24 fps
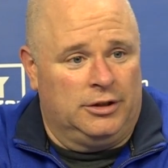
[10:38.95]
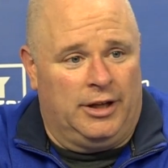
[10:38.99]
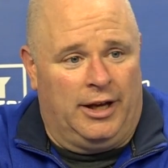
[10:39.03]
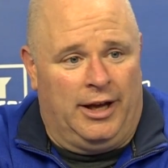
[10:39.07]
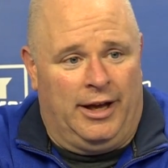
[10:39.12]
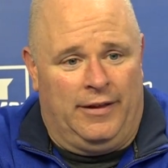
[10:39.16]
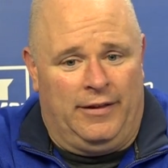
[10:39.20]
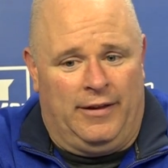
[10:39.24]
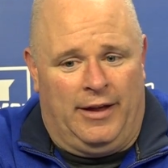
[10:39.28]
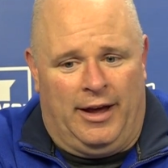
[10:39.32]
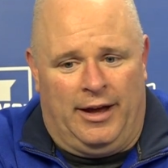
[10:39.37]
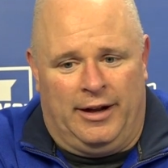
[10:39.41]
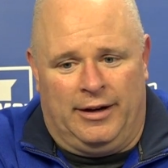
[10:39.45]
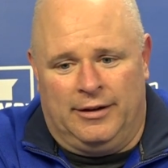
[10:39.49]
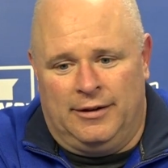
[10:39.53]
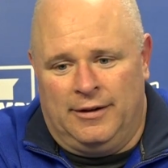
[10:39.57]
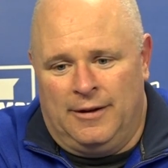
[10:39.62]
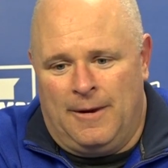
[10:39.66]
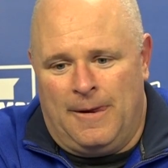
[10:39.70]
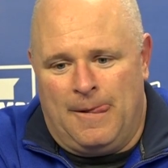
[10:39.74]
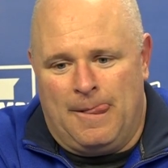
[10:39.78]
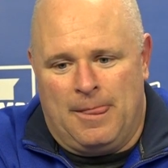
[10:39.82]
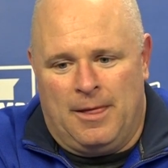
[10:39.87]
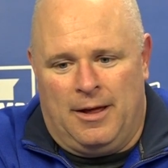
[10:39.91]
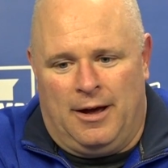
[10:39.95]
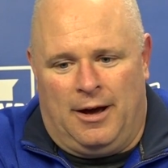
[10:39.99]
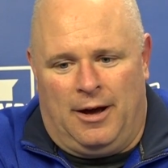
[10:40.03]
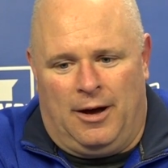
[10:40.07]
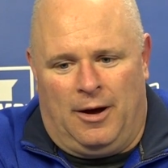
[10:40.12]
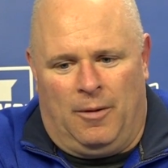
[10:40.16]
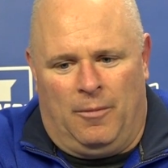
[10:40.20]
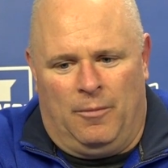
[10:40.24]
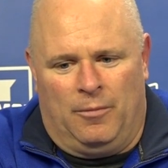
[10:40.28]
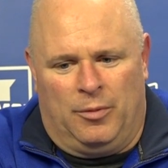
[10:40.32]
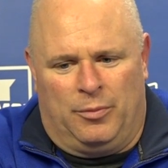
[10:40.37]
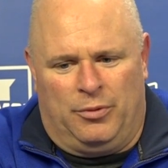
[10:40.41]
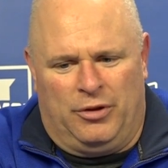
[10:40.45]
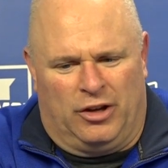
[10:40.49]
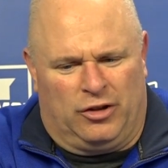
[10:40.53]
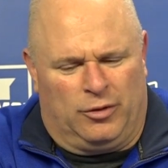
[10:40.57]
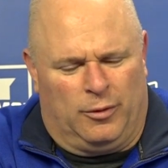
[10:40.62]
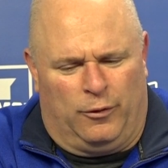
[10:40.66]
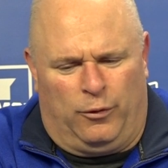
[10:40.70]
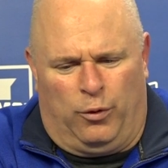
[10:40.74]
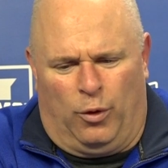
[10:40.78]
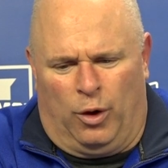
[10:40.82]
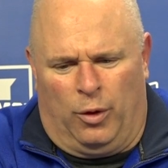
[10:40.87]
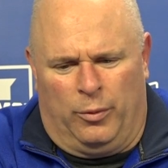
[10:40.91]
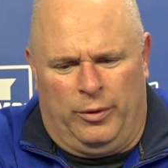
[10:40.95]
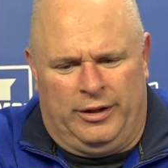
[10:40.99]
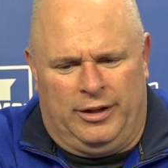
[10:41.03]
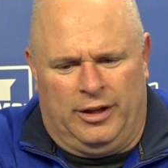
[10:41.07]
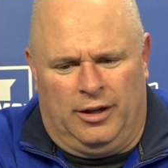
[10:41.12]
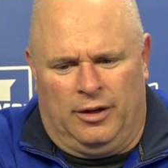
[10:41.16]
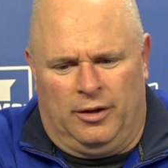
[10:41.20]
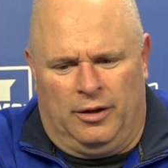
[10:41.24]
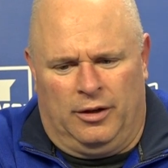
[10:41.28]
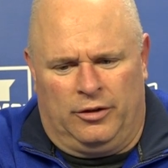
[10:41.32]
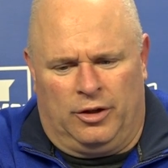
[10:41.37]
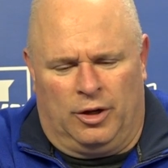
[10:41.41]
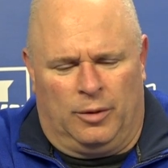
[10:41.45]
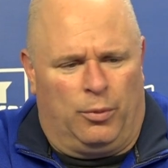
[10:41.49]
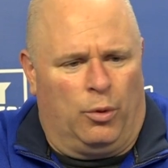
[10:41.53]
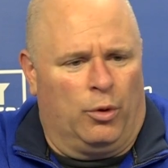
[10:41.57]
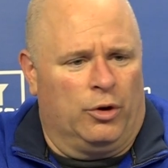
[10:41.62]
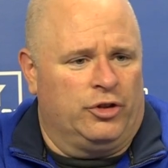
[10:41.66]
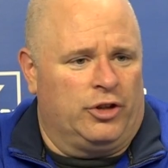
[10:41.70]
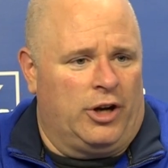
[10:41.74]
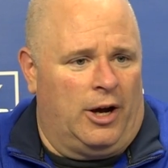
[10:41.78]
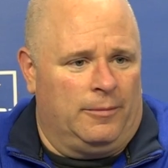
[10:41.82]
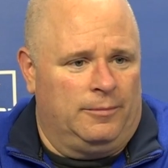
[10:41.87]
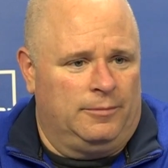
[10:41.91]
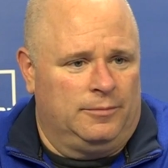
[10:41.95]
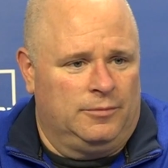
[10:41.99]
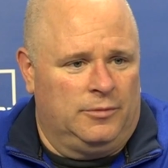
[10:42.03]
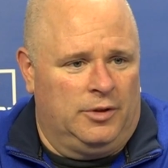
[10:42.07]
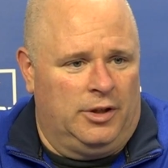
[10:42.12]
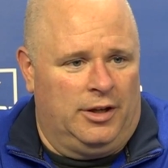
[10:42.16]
And then the possession before, we did a poor job.